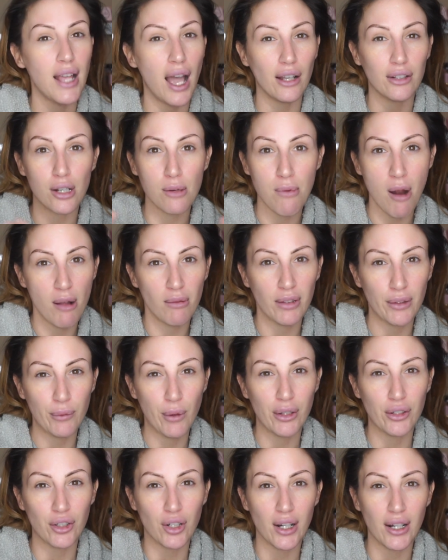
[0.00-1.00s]
now you're probably
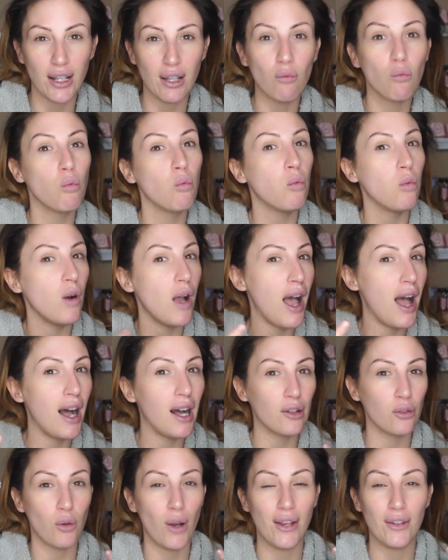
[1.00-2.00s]
wondering,
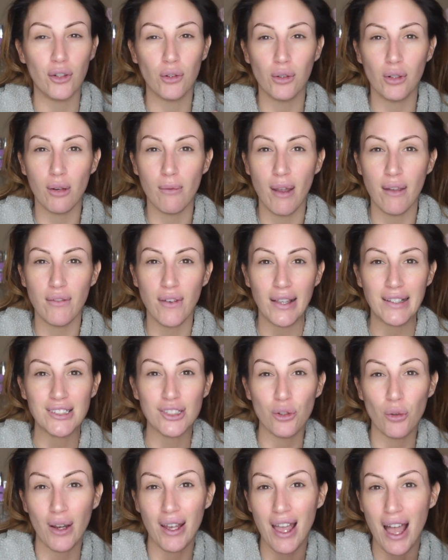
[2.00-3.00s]
how do I do it on my face?
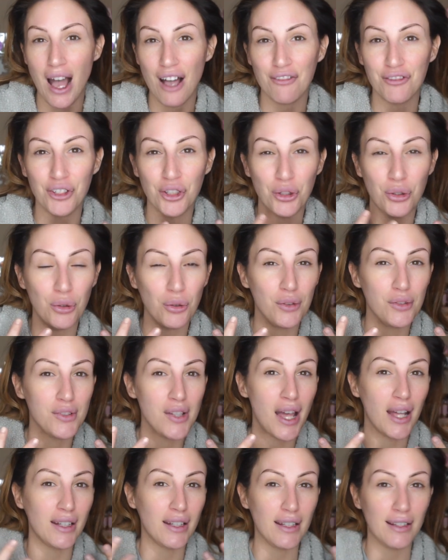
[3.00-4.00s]
Do I have to use
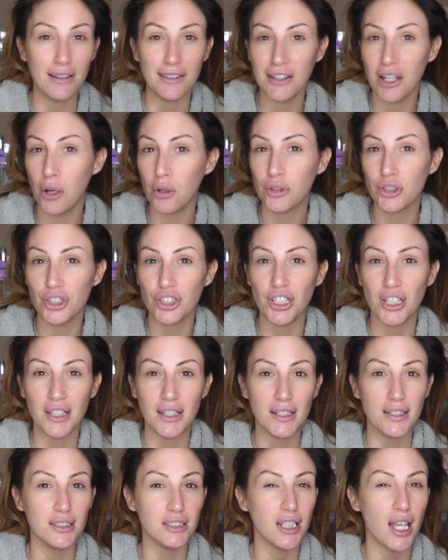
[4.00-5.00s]
any
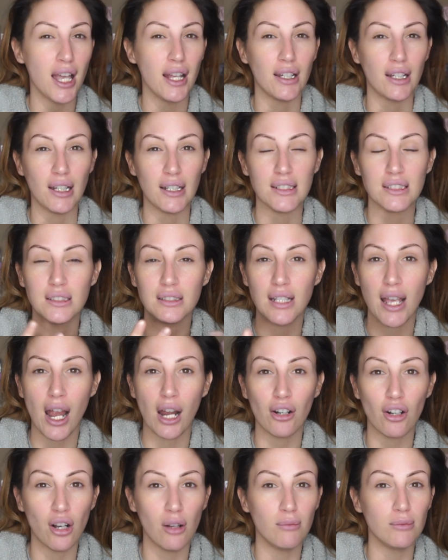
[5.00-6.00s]
lotions, any
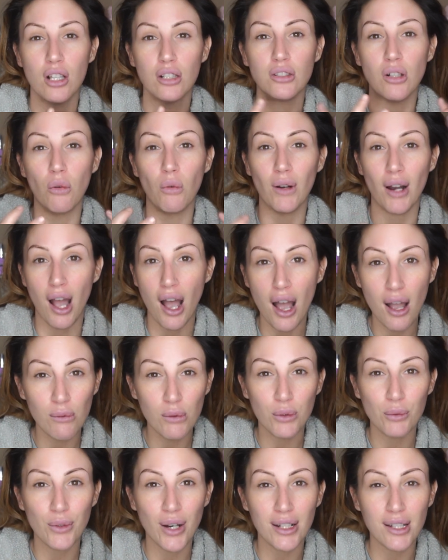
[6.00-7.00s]
serum? So what I
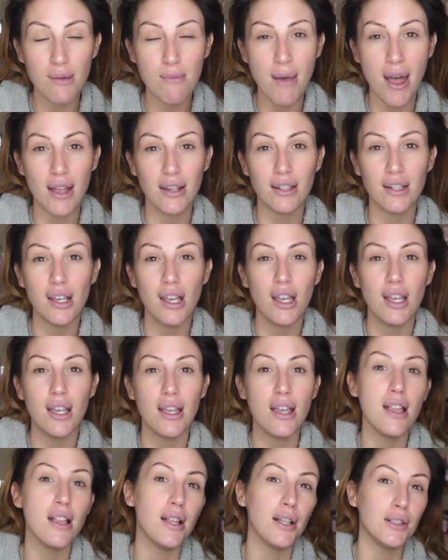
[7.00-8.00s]
would recommend
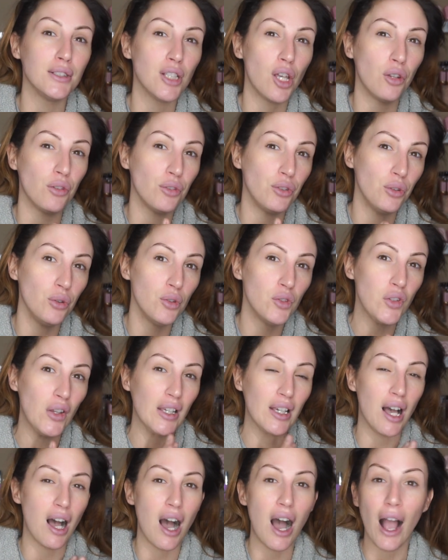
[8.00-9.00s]
is
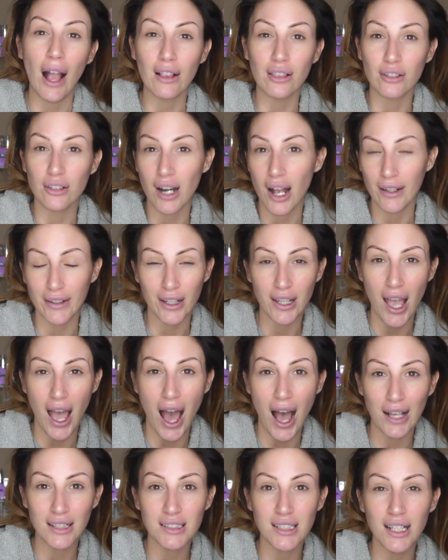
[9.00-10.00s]
using a hyaluronic
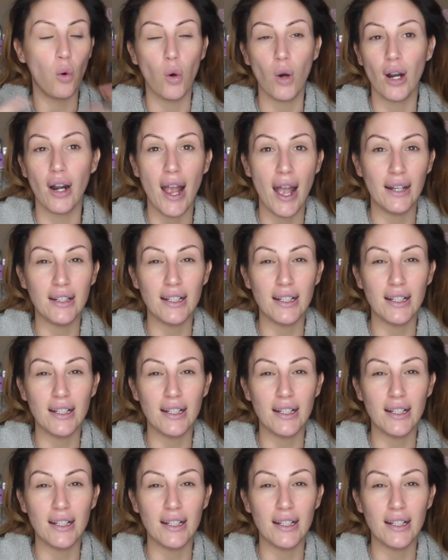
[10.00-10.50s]
acid or